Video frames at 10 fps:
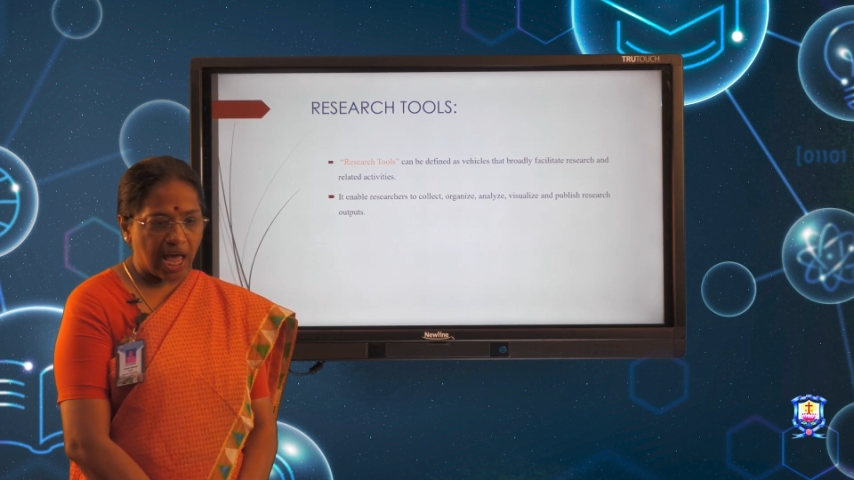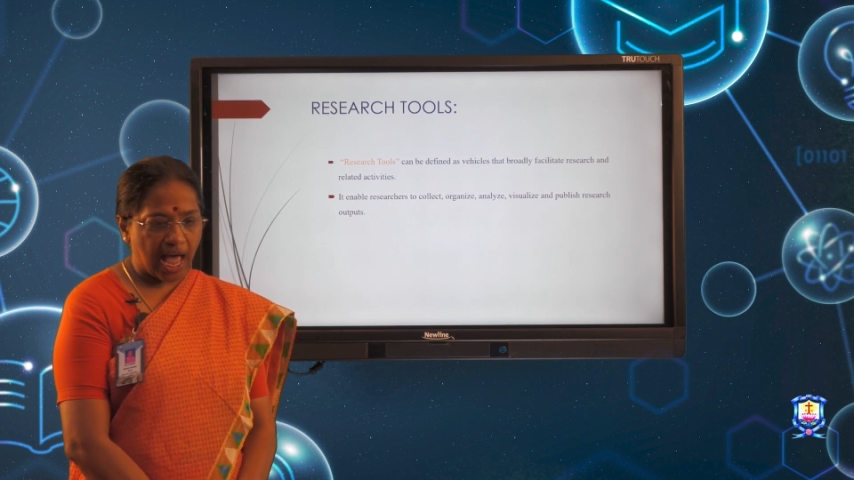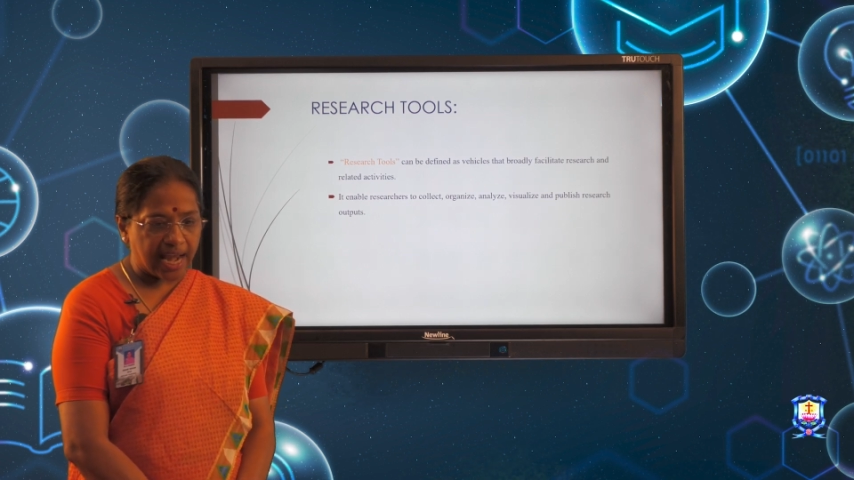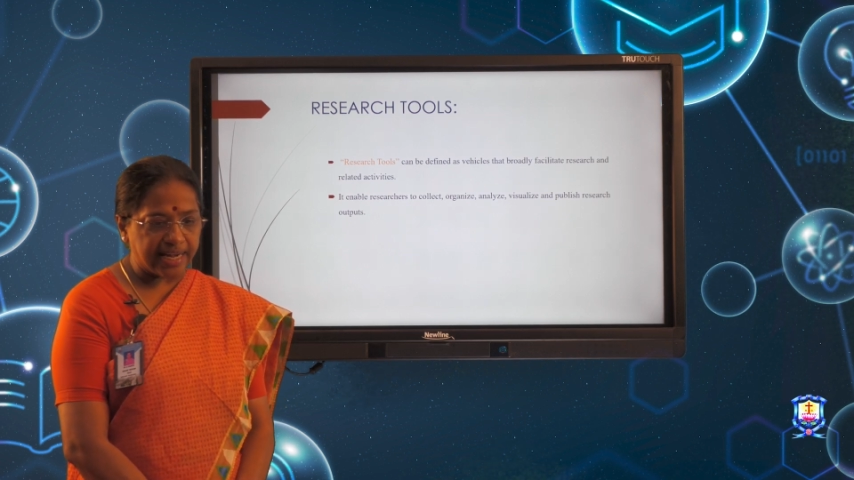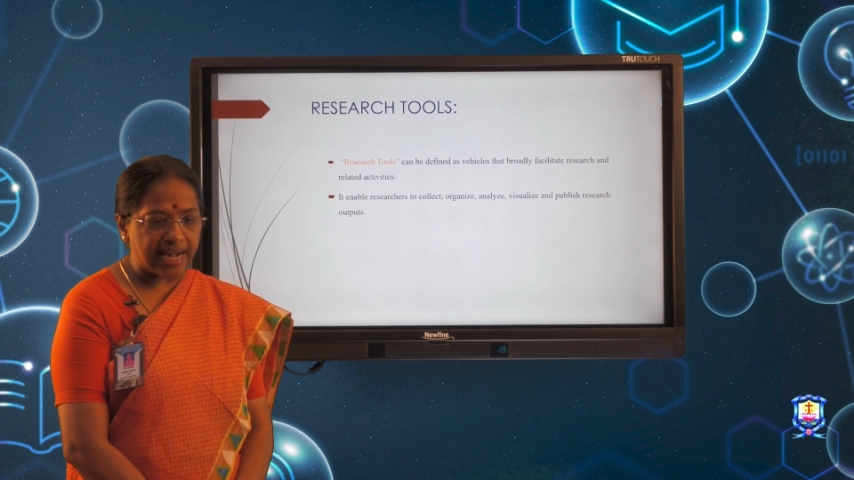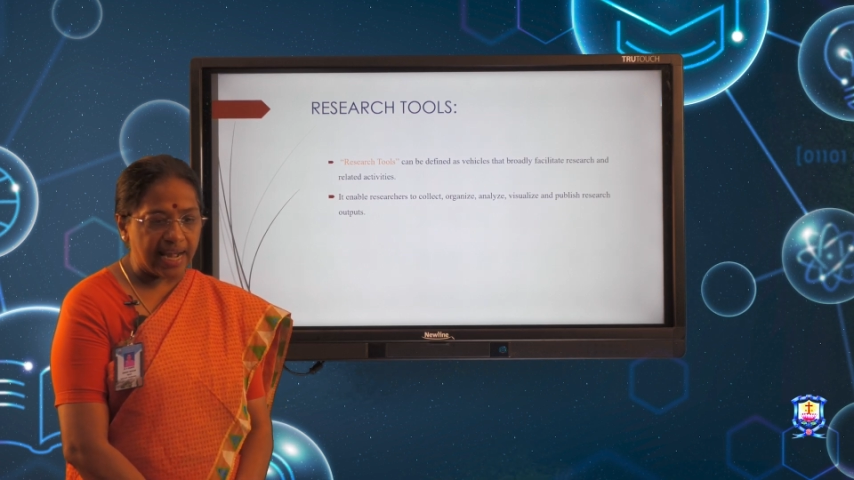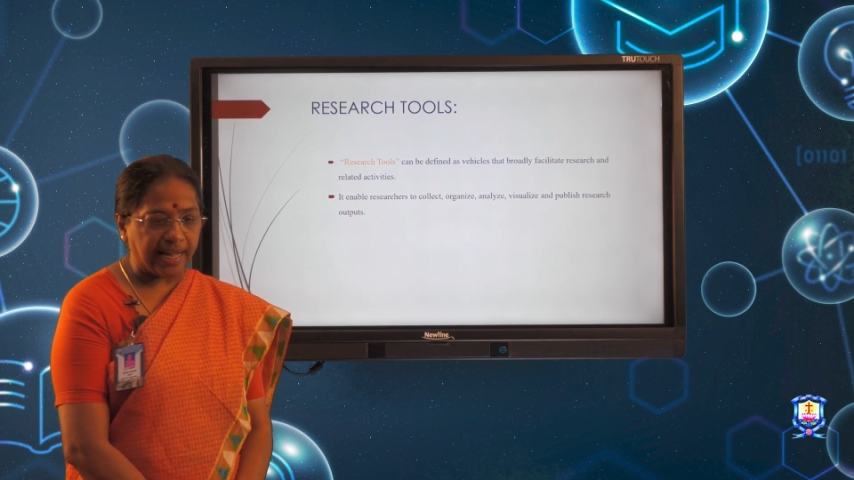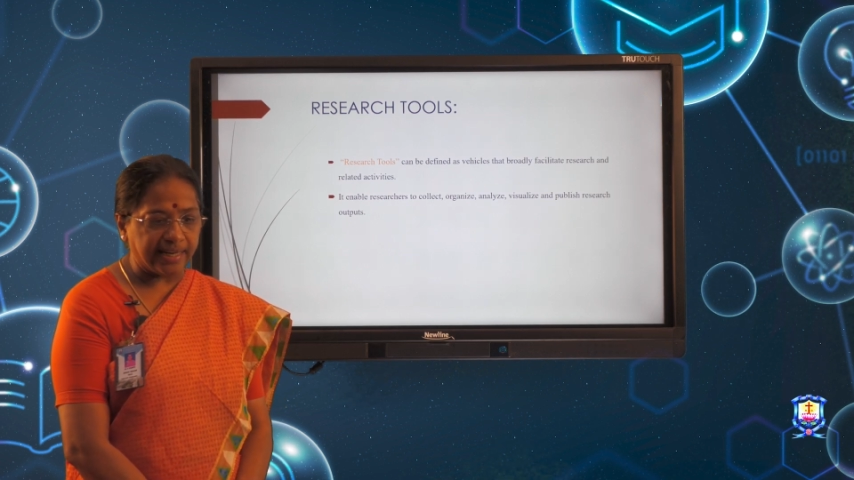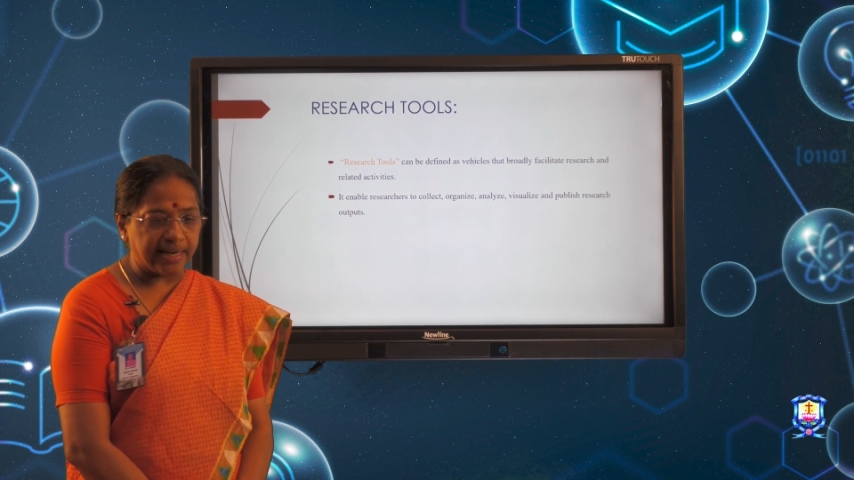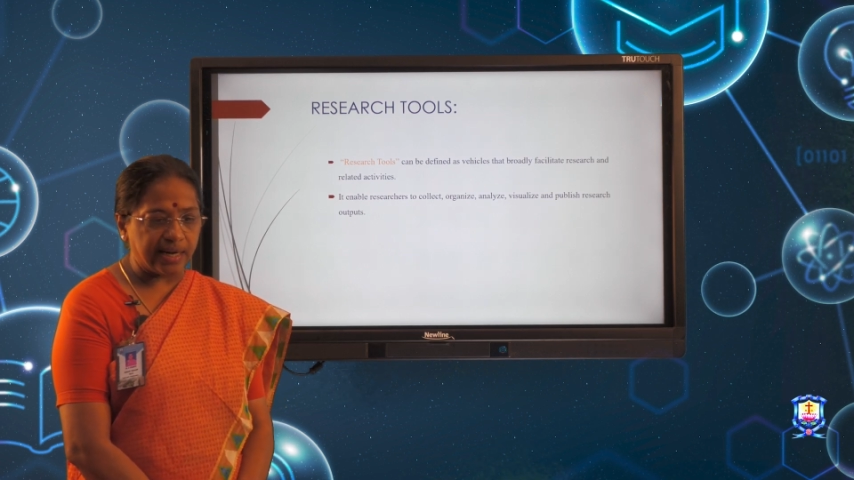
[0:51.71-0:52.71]
and
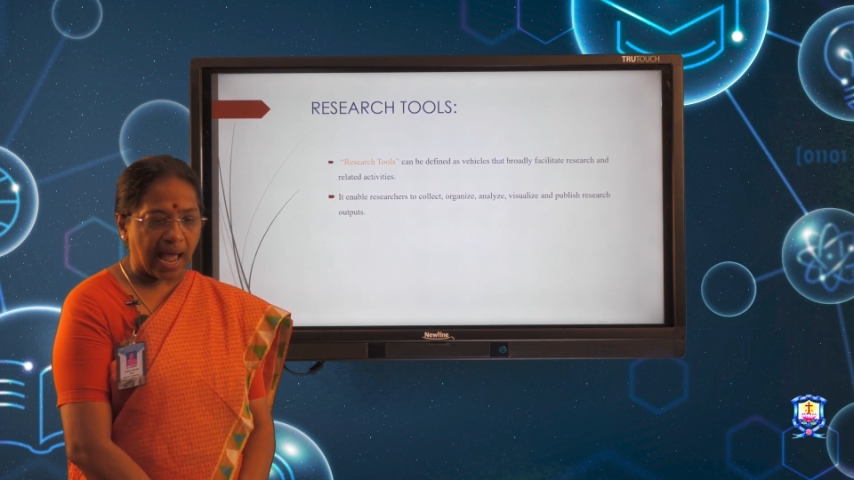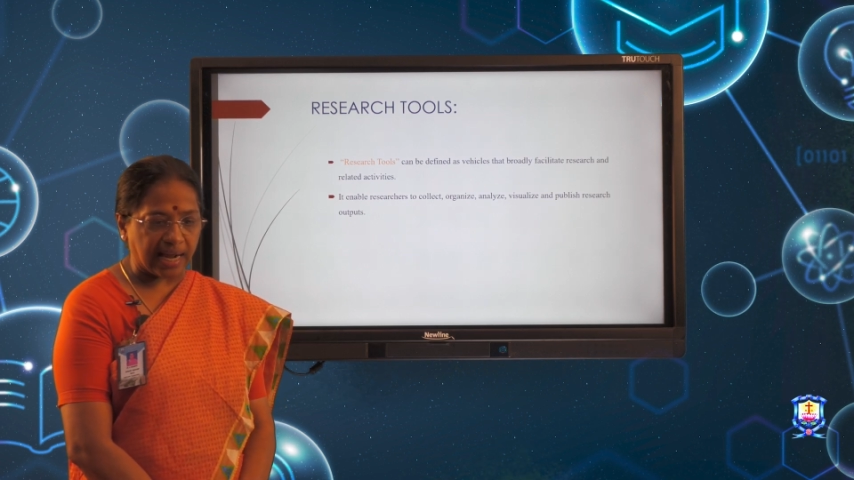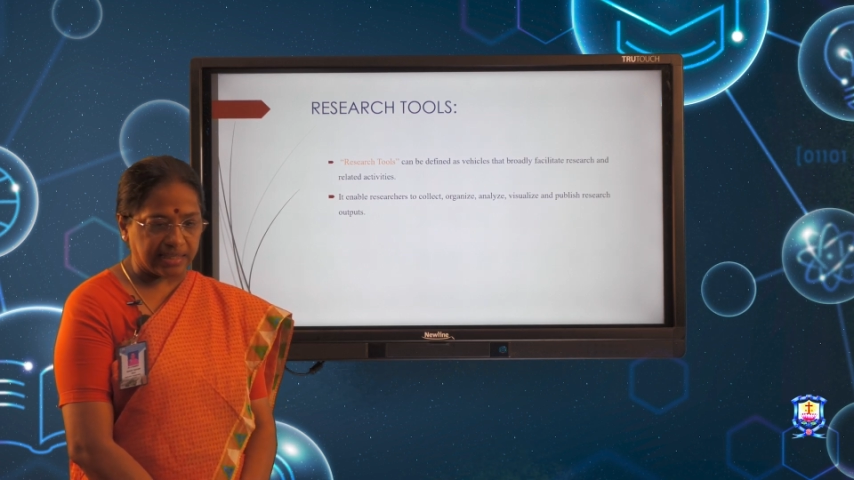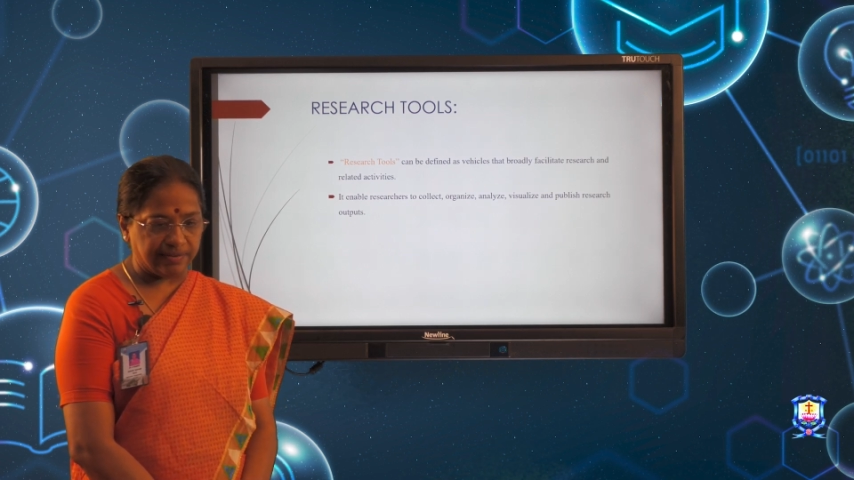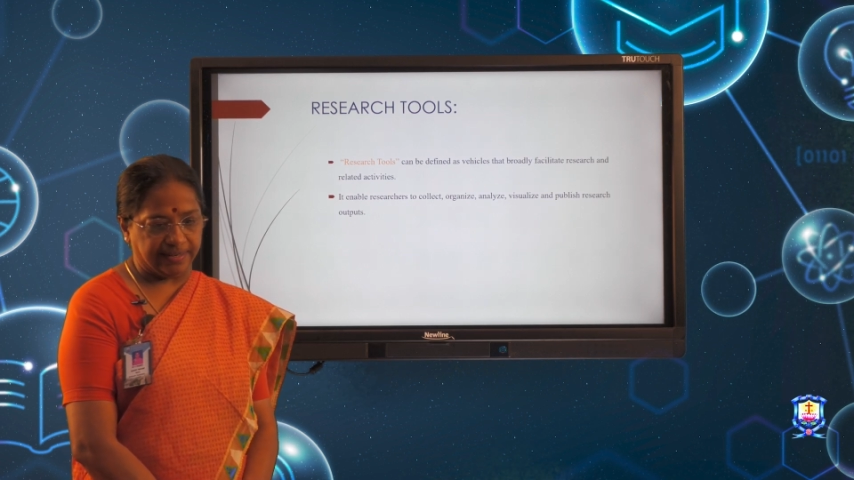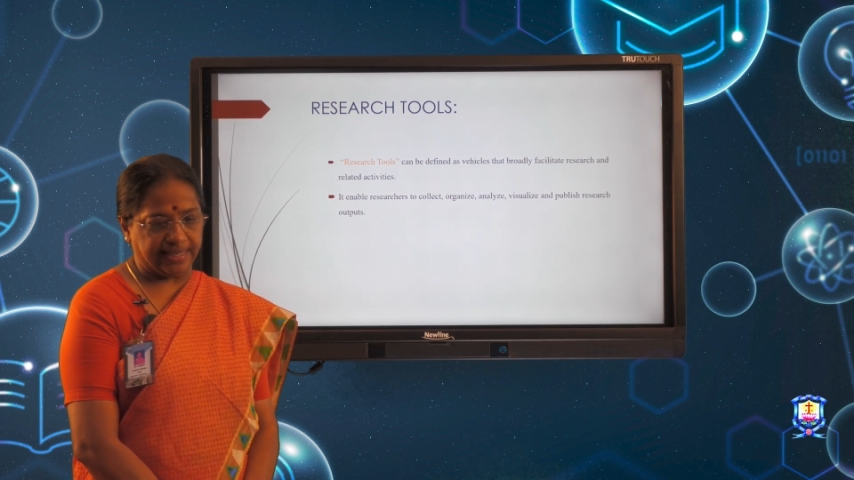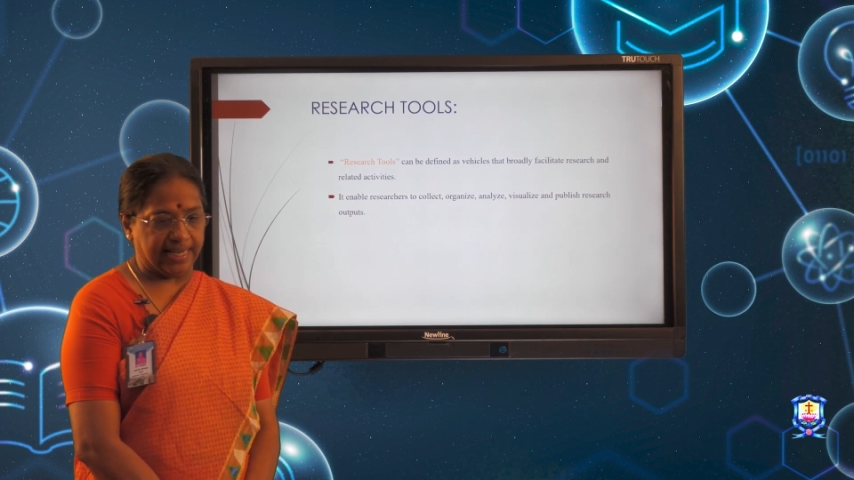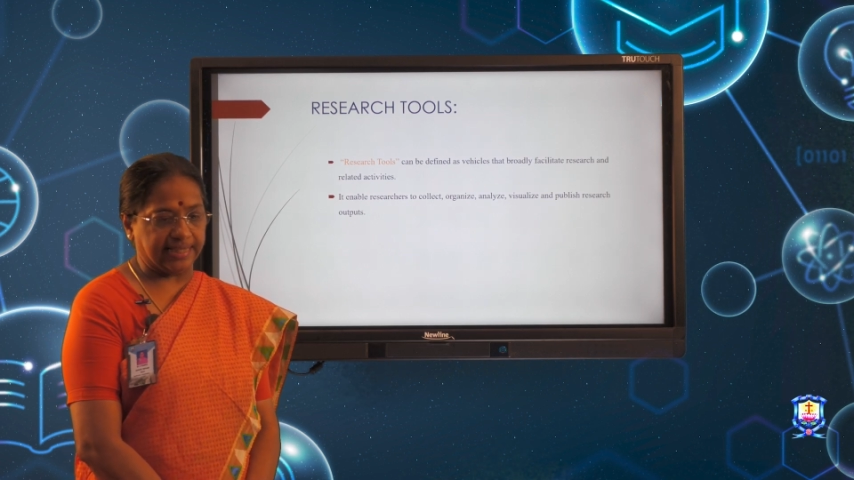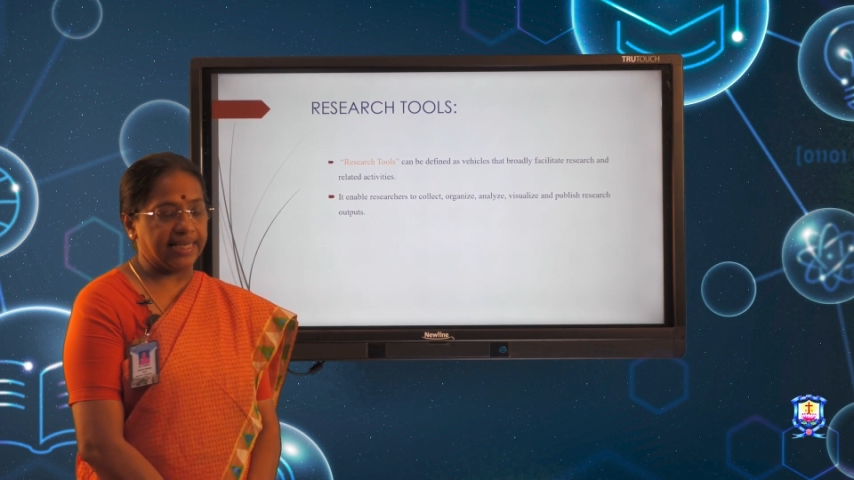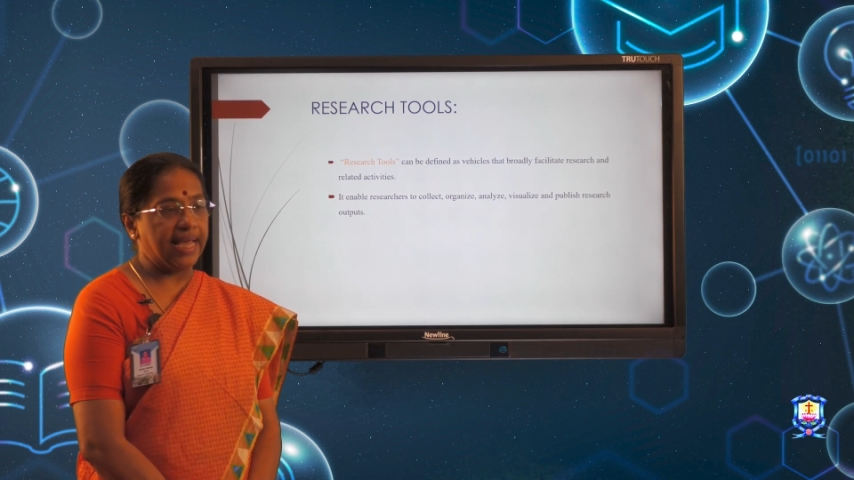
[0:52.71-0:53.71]
related
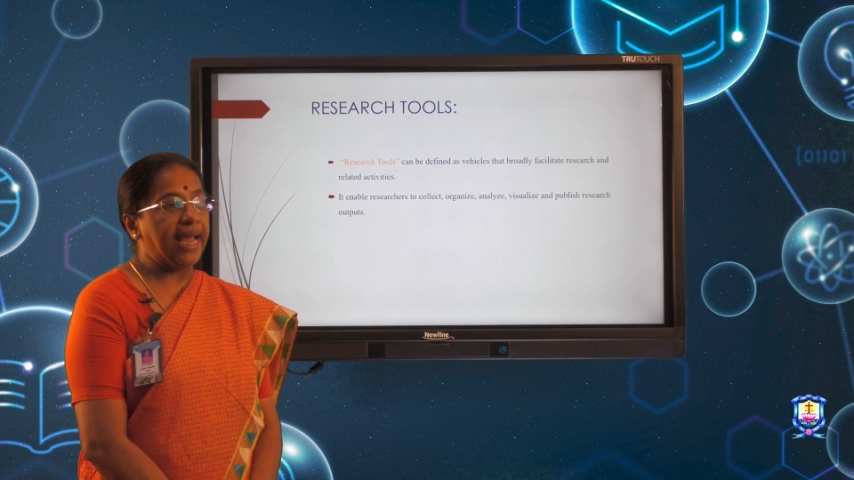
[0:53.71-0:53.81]
activities.